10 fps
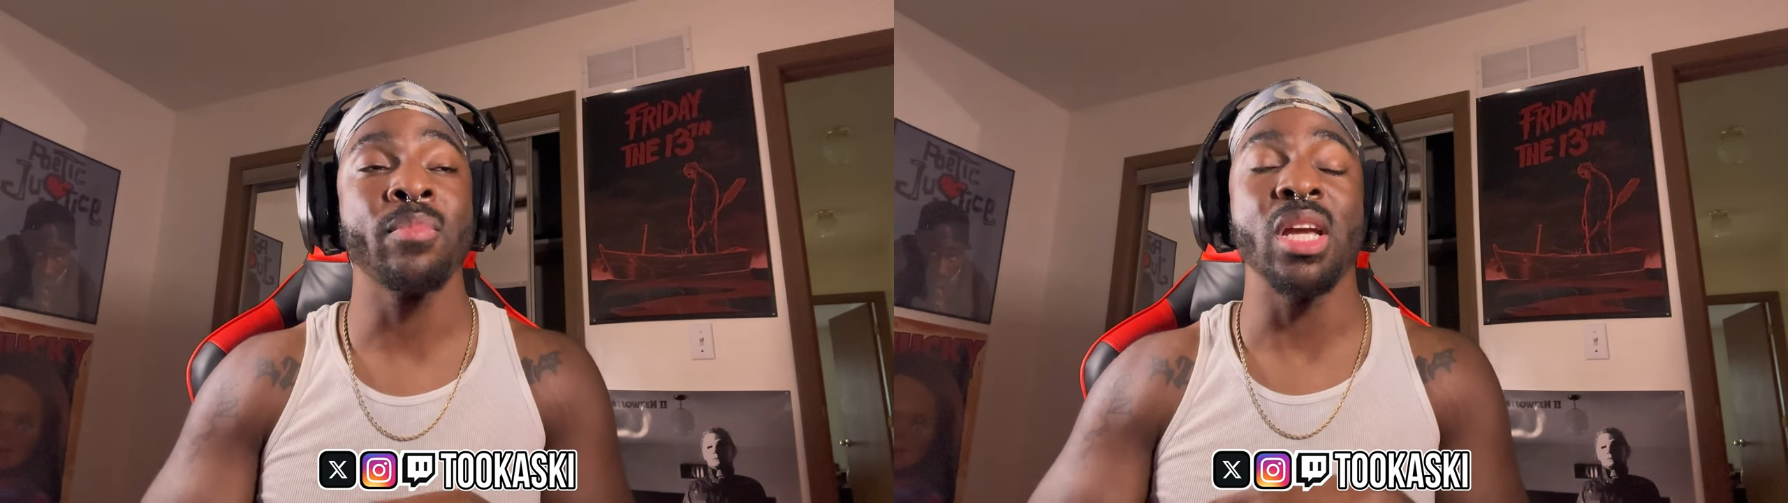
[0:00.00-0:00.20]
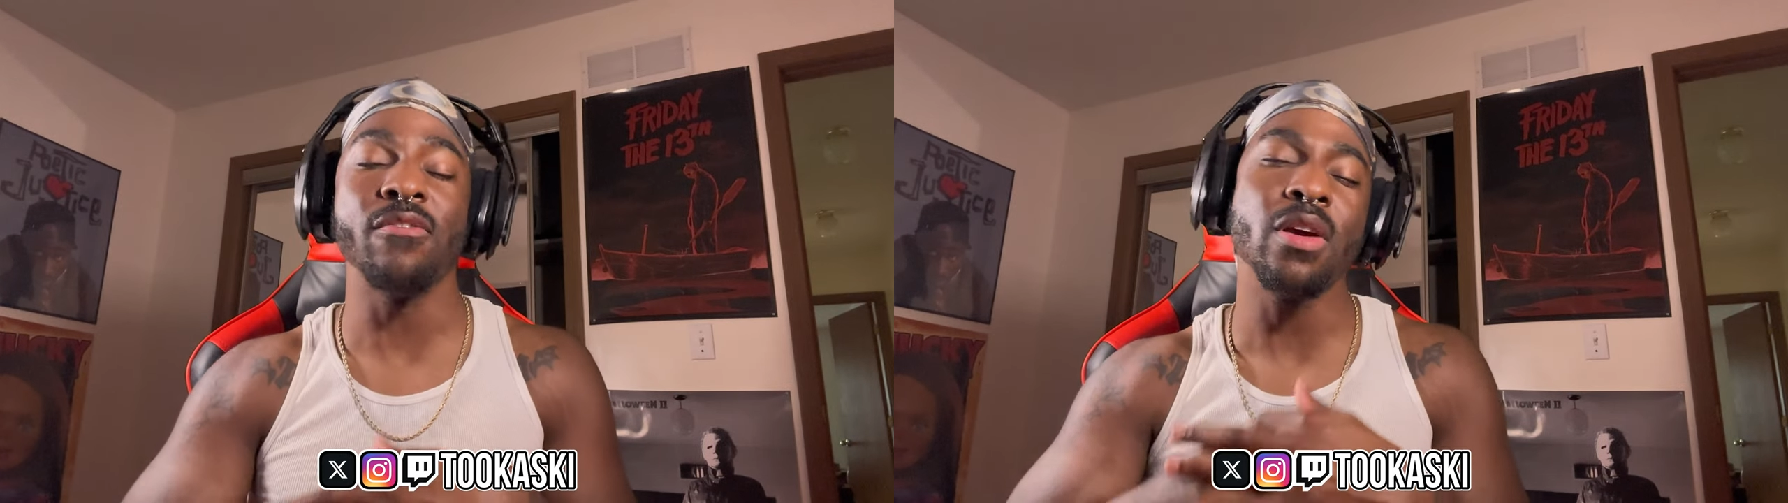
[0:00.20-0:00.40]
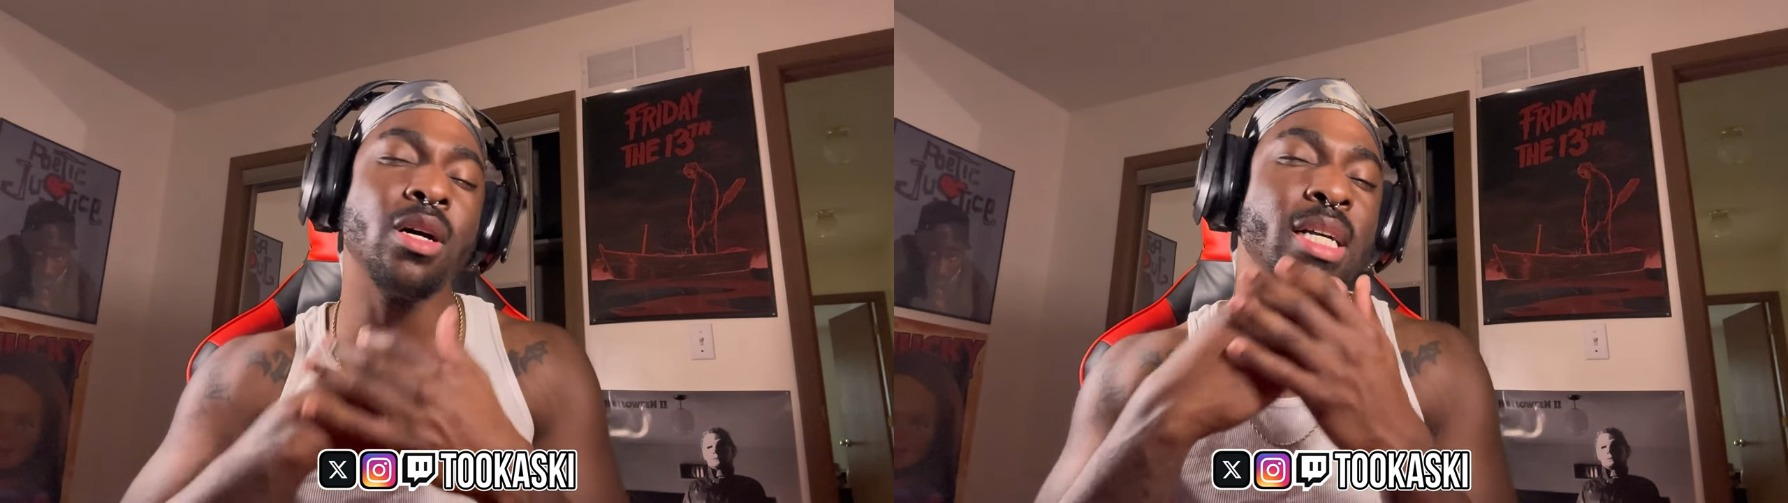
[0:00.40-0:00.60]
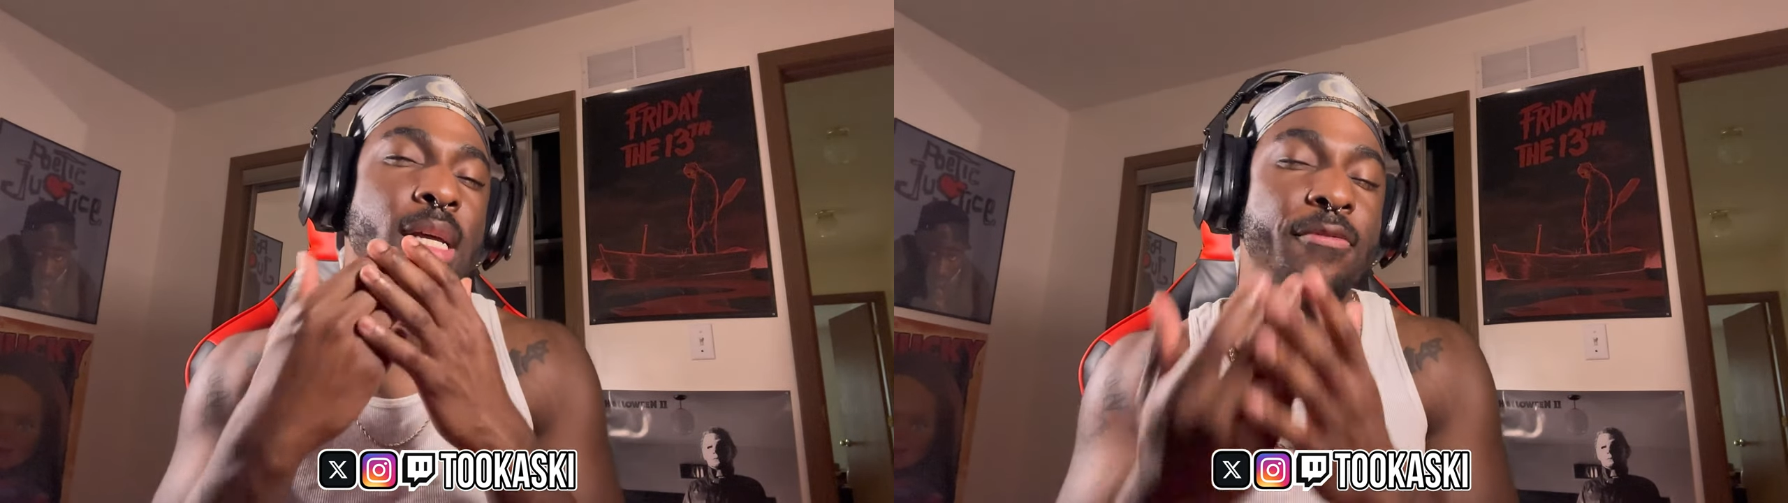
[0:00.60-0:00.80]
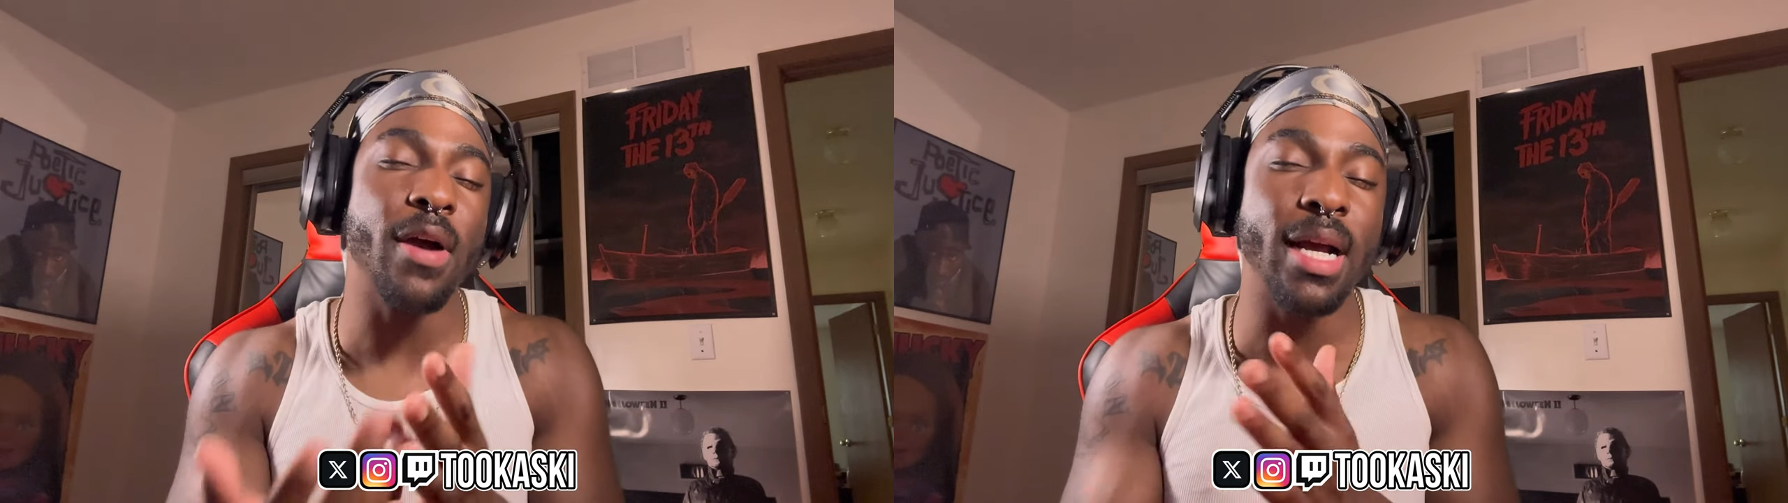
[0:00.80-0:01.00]
If y'all
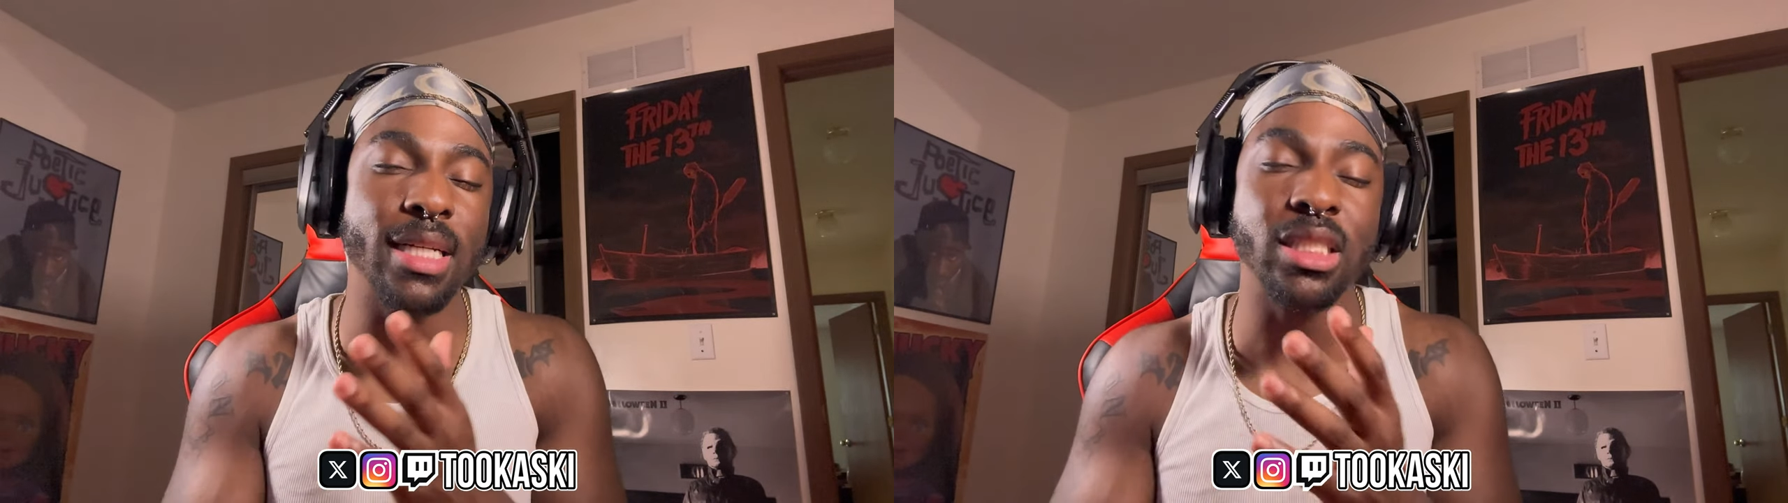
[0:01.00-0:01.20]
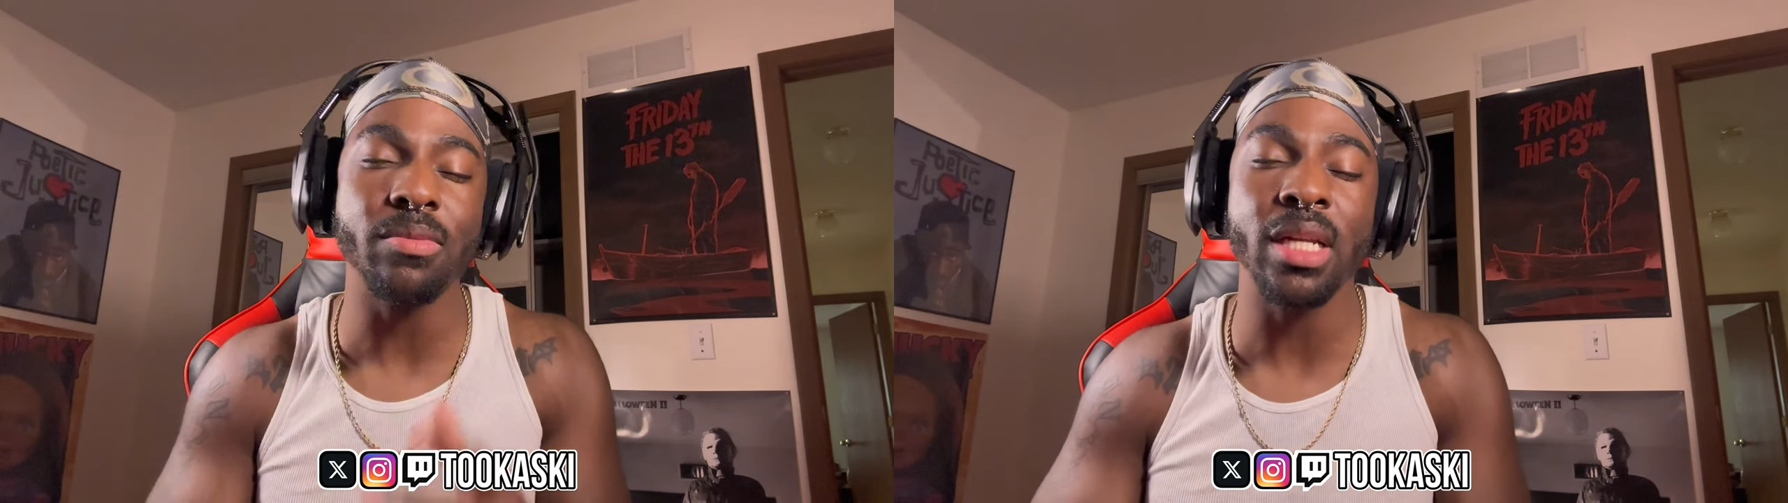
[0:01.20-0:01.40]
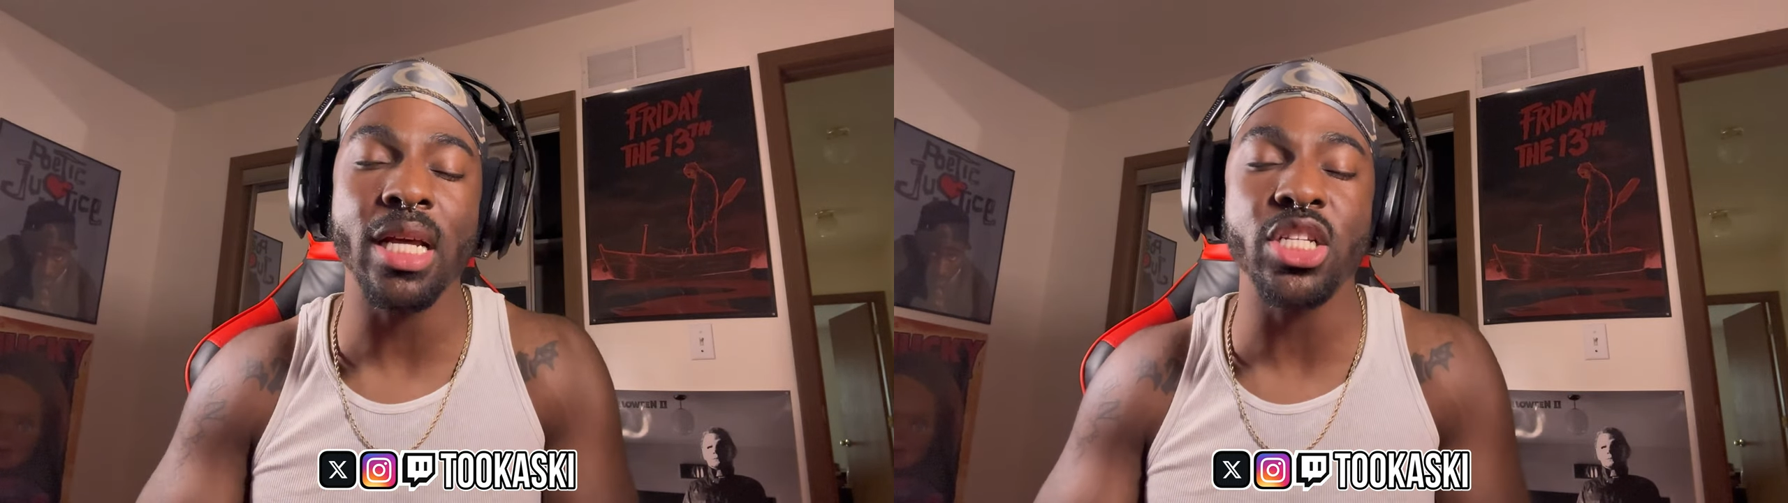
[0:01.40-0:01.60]
got something that